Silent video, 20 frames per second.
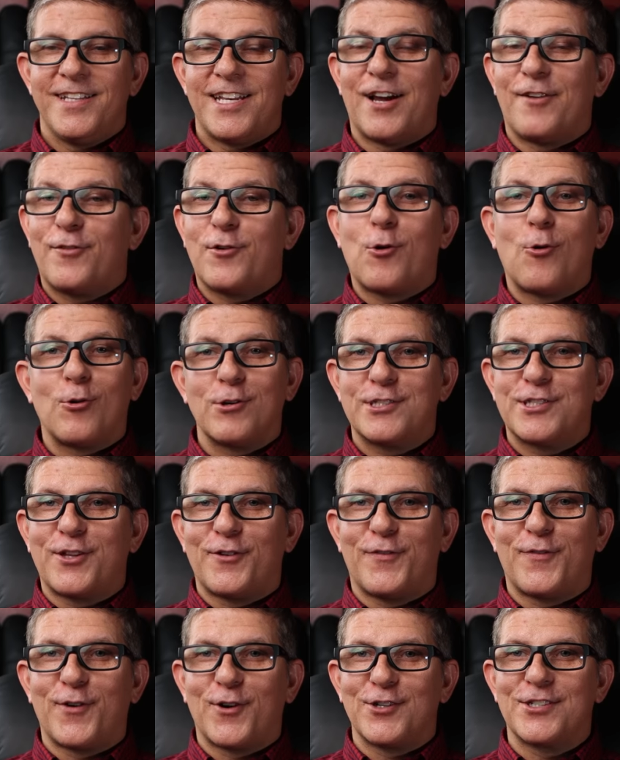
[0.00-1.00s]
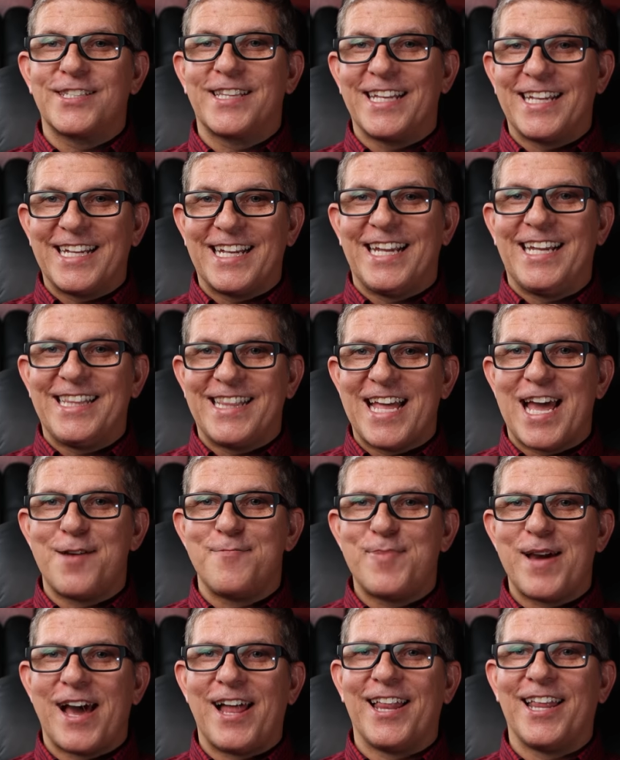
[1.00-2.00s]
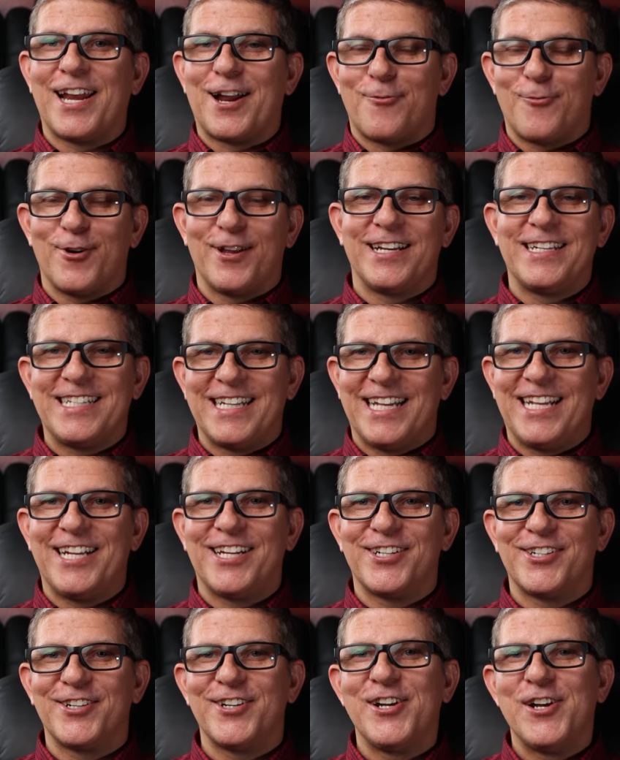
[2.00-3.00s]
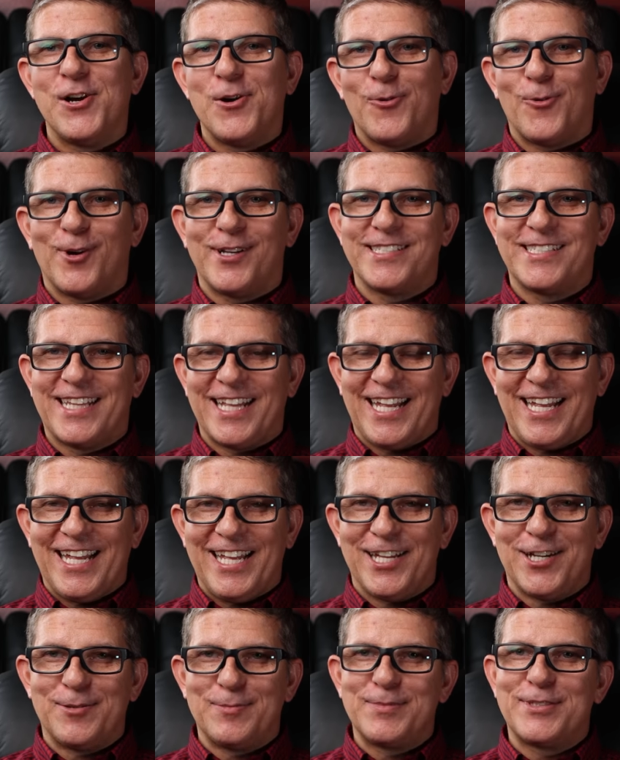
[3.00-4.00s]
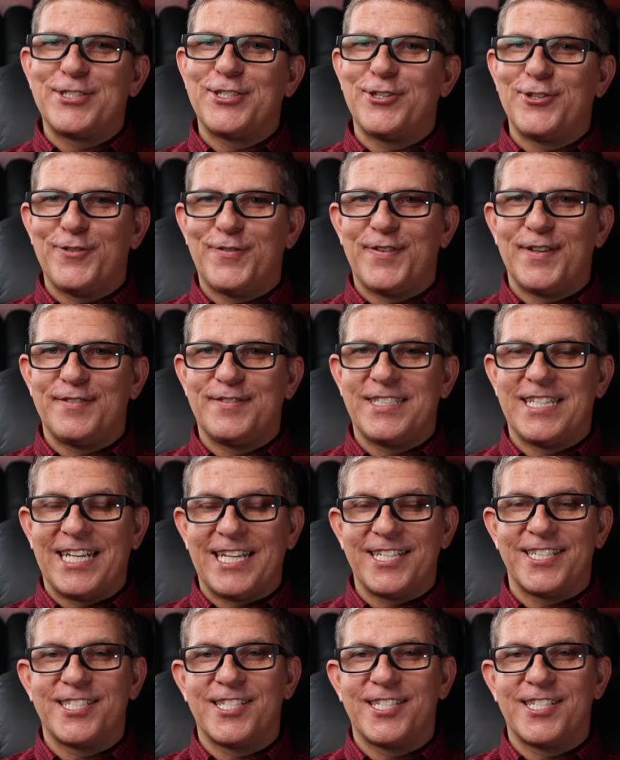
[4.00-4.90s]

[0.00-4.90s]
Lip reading: Now, of course, the first thing in that pallet I wanted to hear was the M215